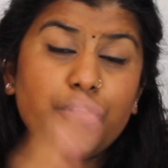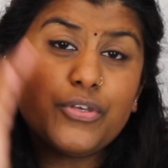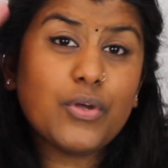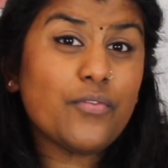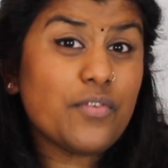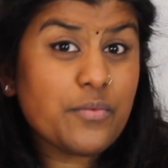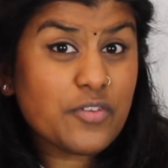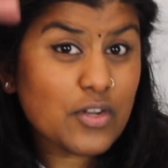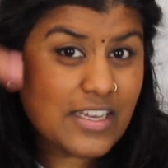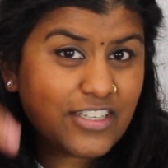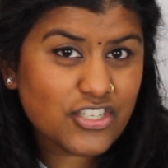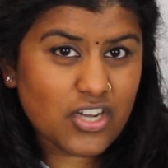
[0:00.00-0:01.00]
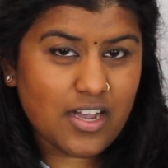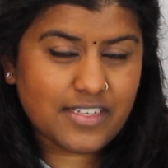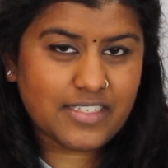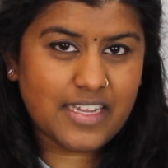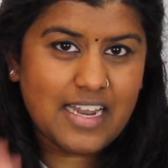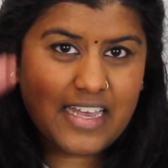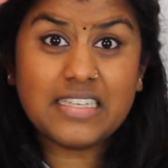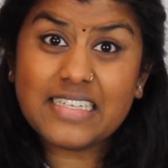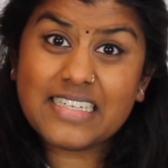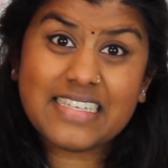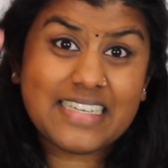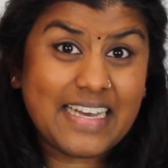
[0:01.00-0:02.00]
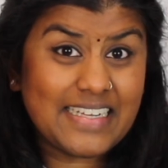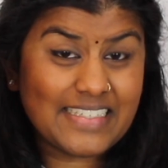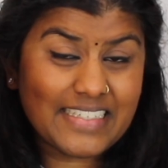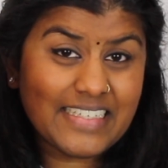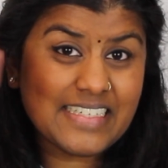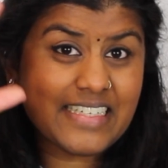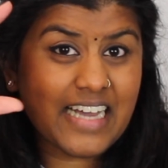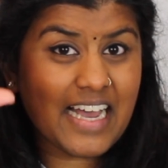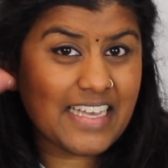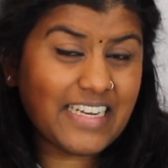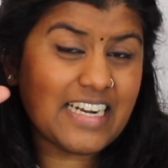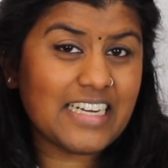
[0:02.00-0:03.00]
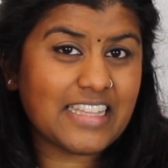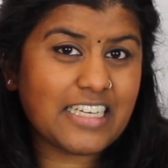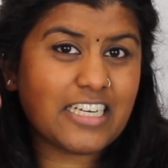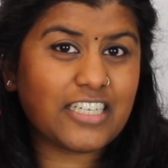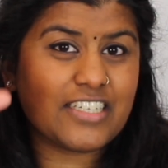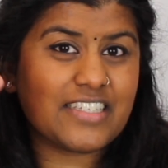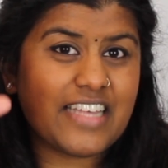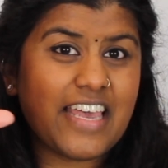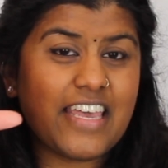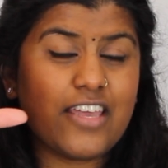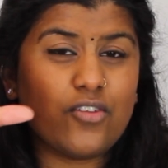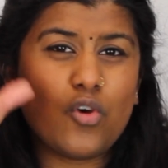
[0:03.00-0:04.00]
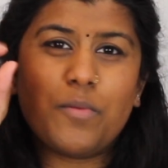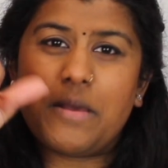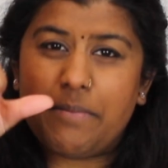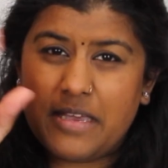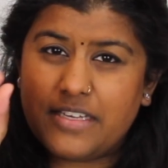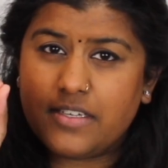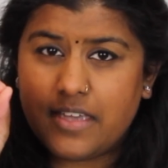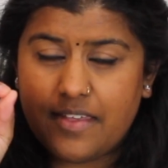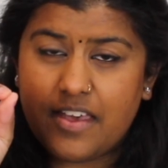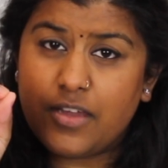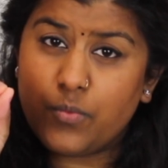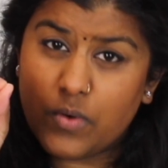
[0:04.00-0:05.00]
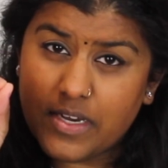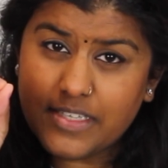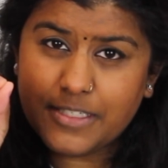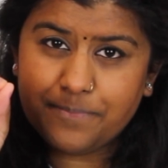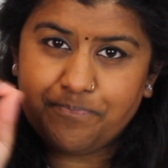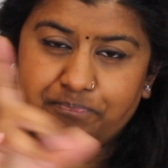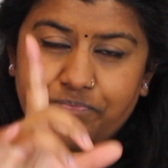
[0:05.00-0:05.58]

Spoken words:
you know, if you look at the chart here, like ik and are inner elitha because they normally appear together in words.